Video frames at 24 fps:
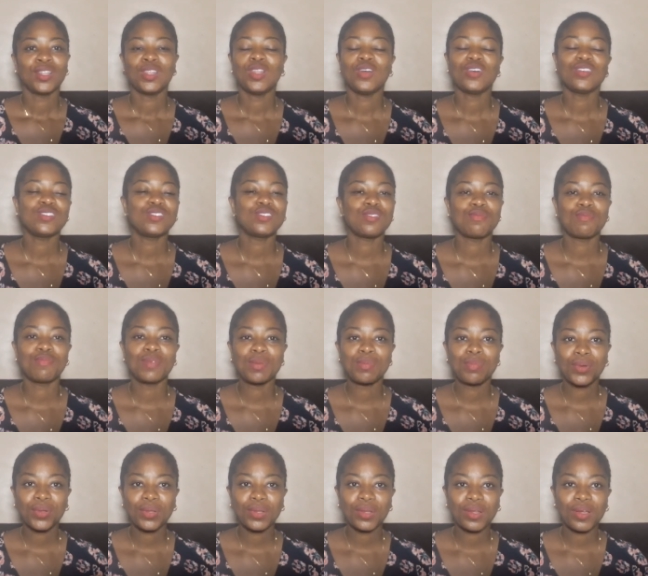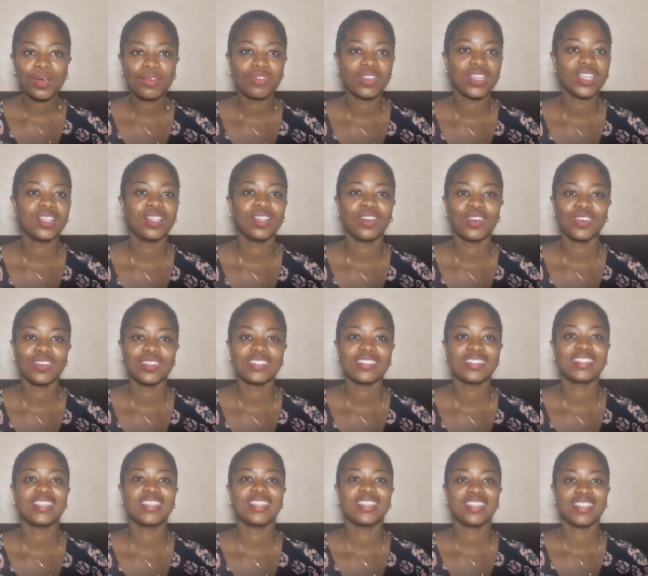Lots of people love it
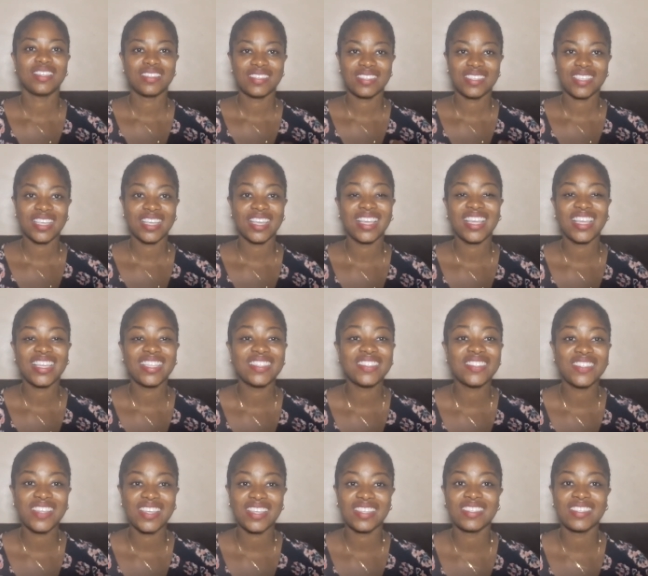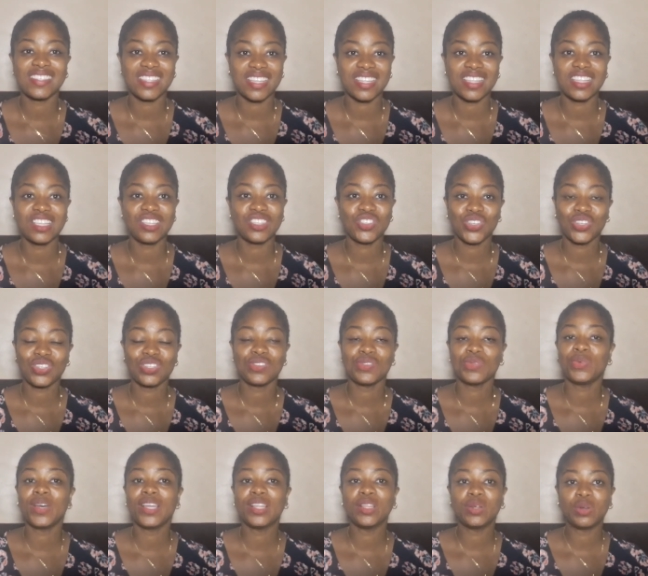because they say it tastes
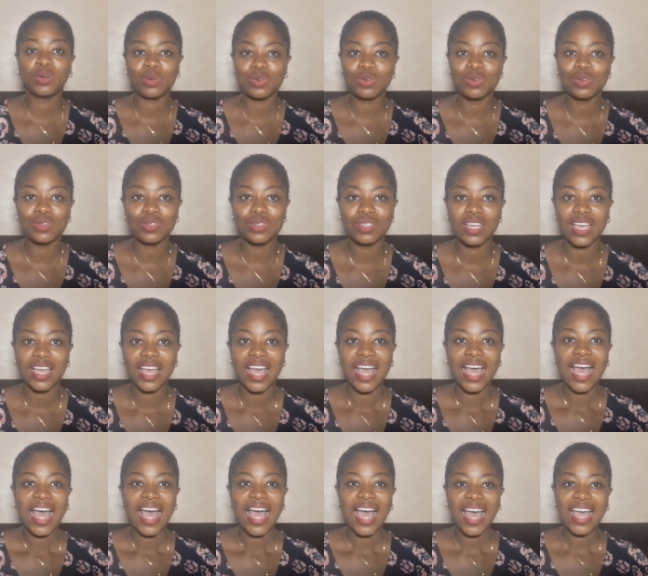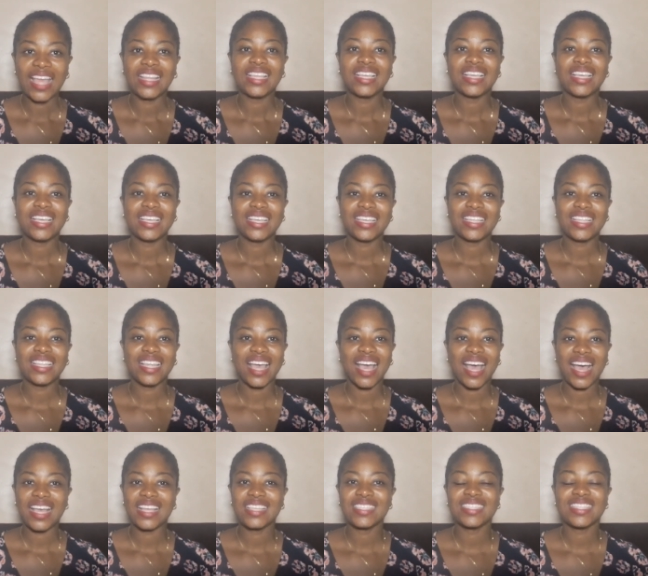delicious when cooked, and it
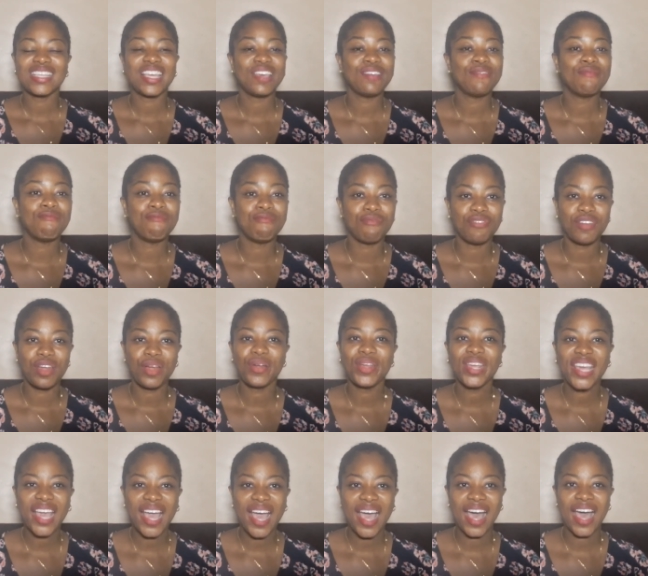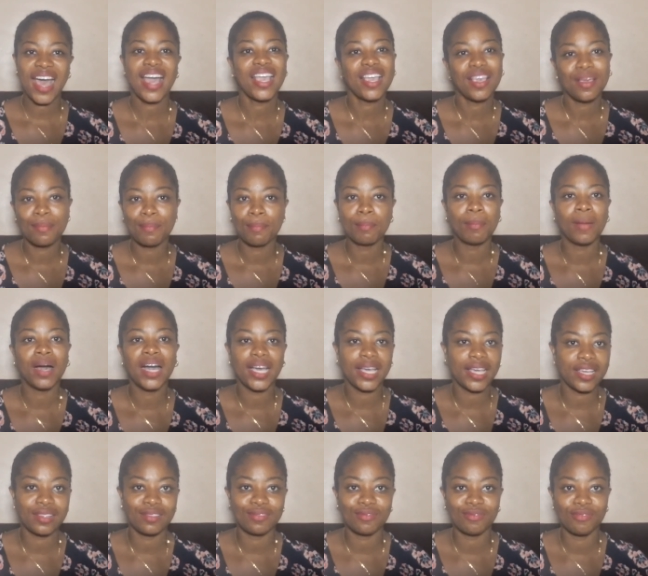has a very high
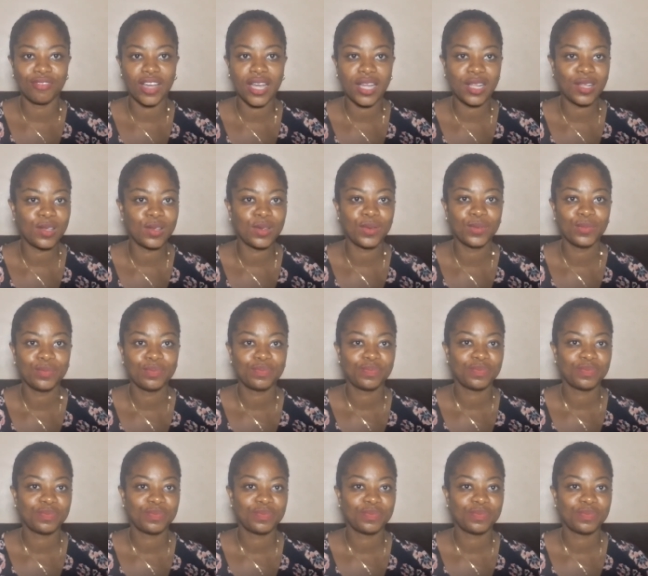market value.